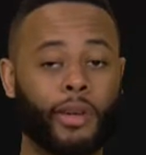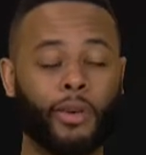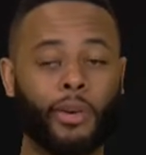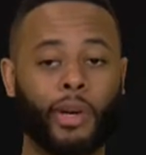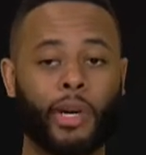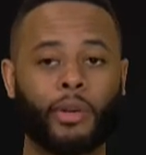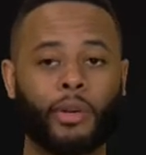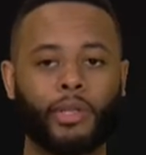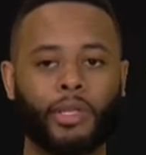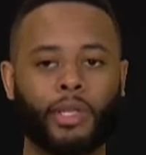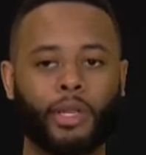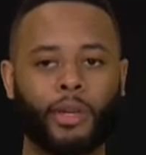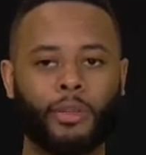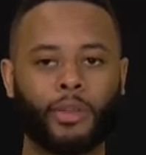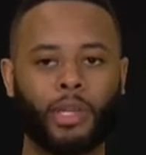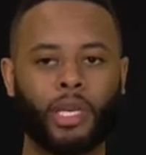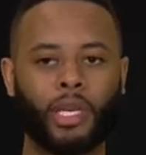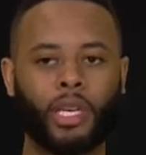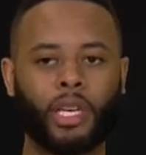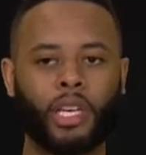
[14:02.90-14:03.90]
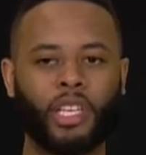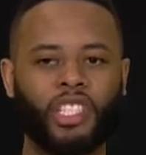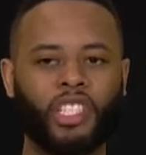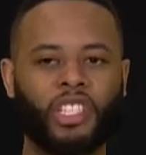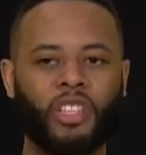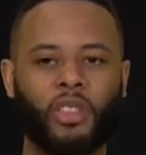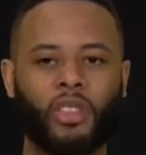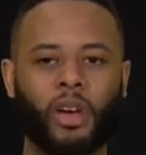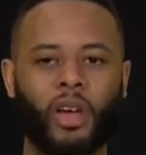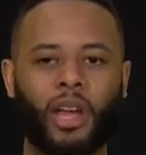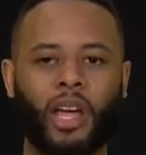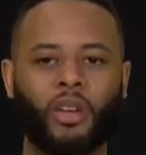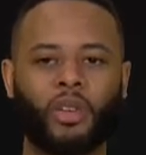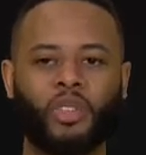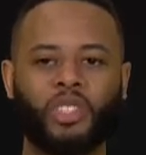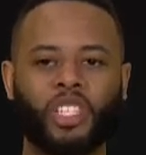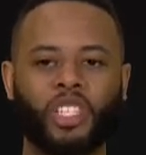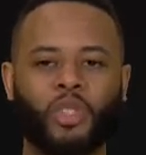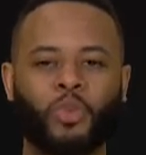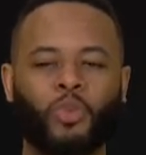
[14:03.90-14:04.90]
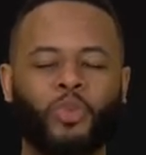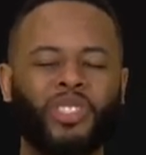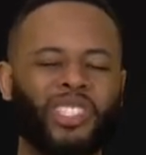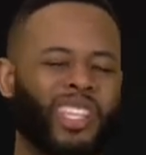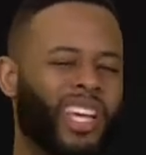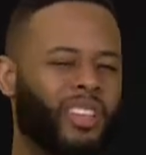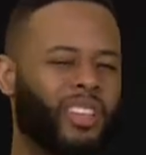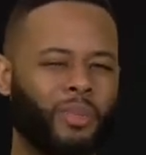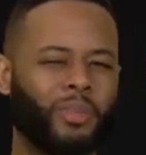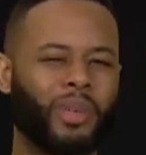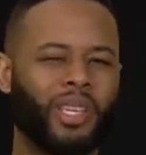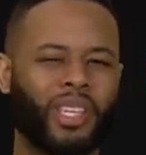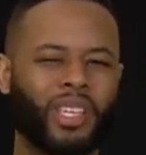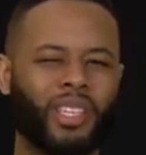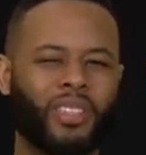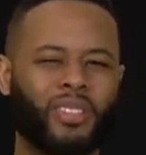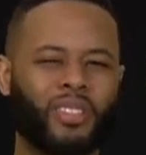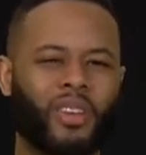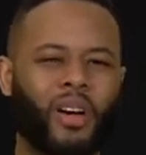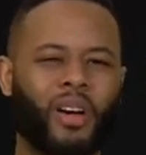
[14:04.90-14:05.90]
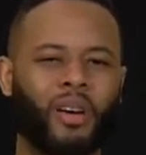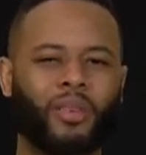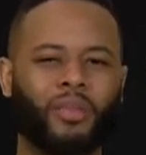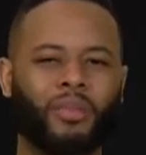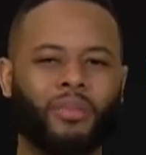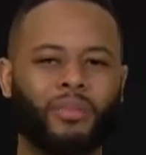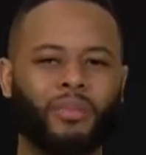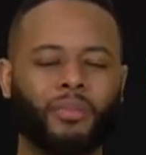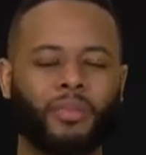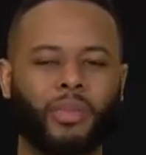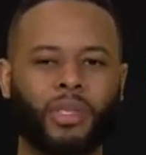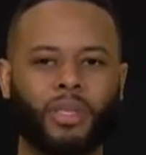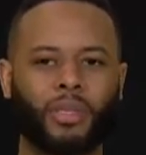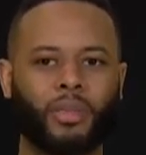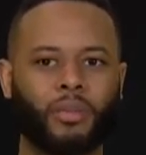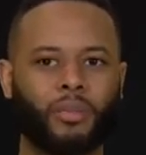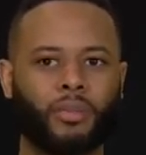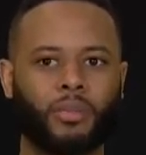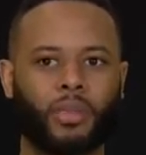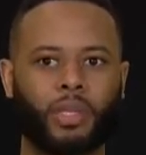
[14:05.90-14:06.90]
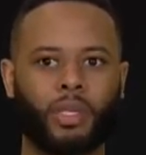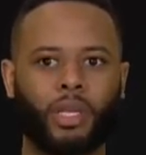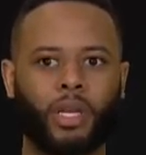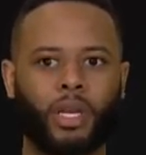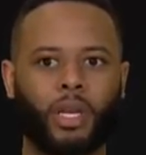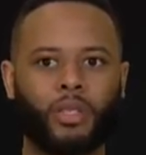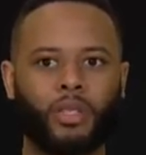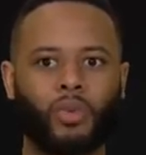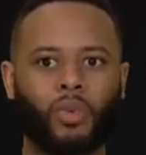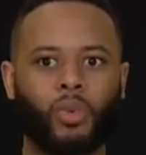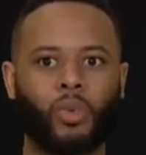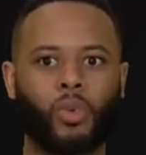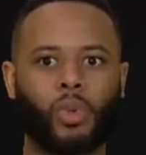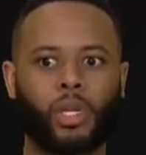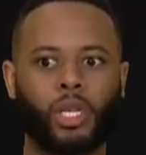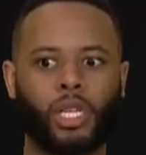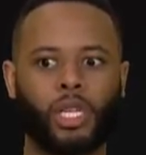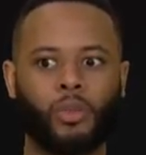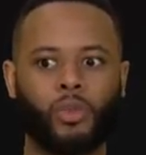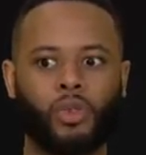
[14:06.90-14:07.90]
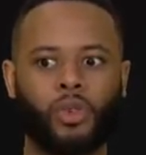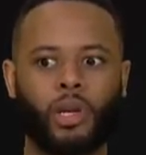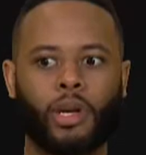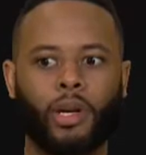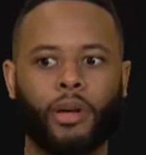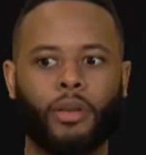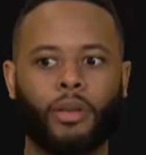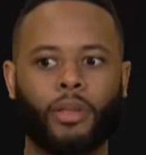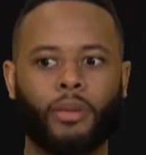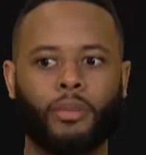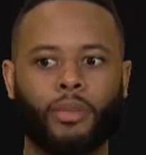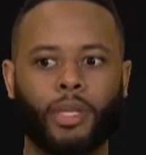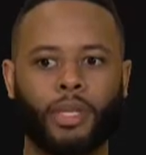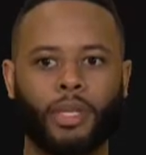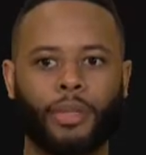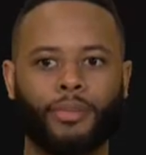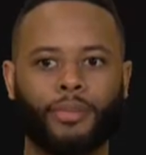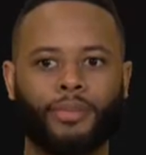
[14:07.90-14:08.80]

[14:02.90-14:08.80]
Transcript: well, so she thought I could just pretend to be Esau. But he has way more hair than me.